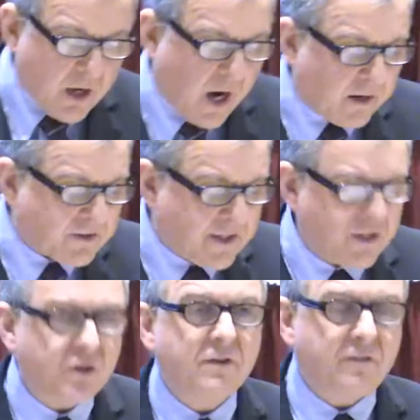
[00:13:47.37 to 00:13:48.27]
Our
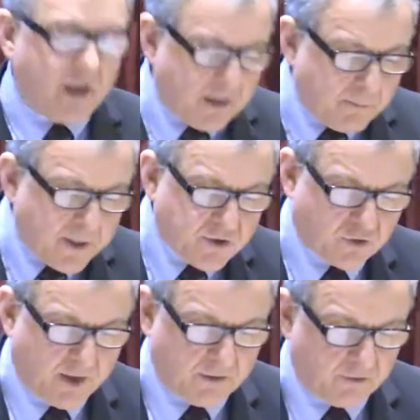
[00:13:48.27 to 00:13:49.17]
teachers and
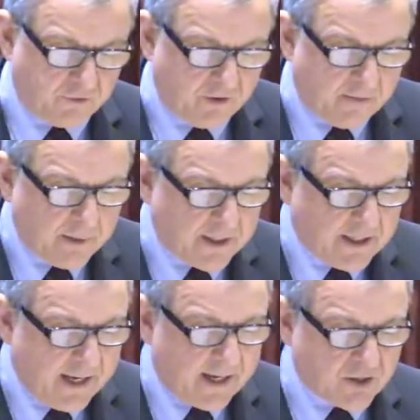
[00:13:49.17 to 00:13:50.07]
administrators have been
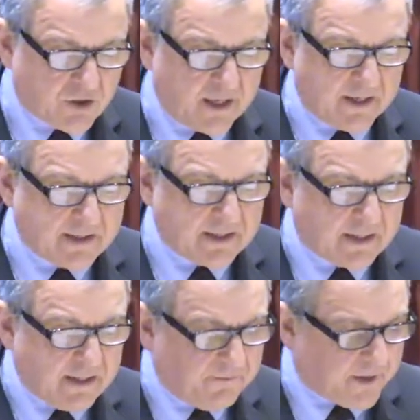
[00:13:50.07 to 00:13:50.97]
engaged in a
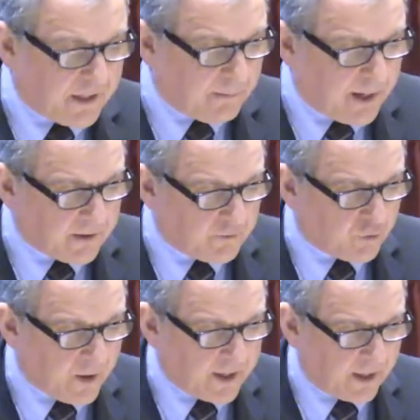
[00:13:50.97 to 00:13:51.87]
significant amount of
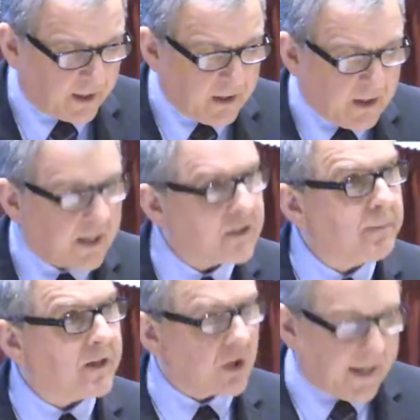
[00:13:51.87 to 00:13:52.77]
training in
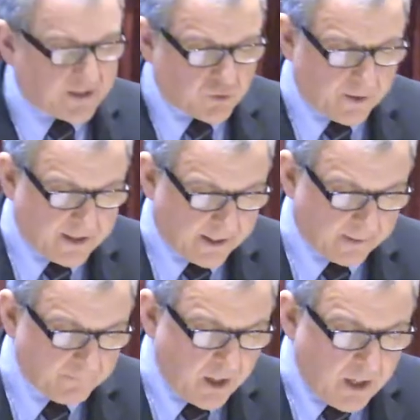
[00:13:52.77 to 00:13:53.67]
specialized
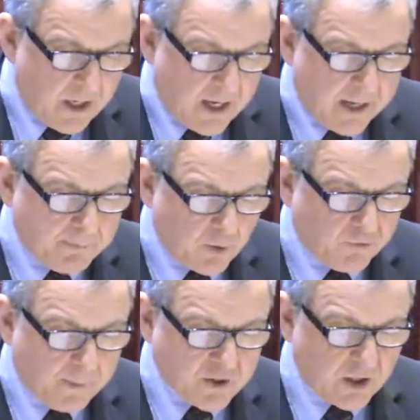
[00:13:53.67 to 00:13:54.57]
reading, and both
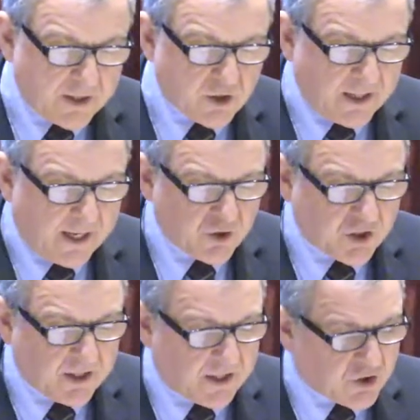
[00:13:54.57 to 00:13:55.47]
special
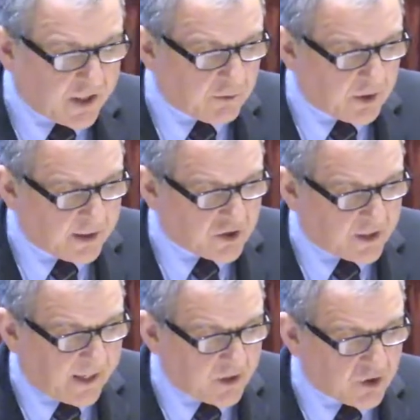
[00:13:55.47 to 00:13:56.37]
education and general
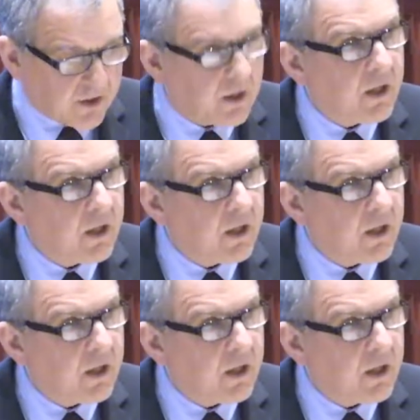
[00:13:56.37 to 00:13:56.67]
education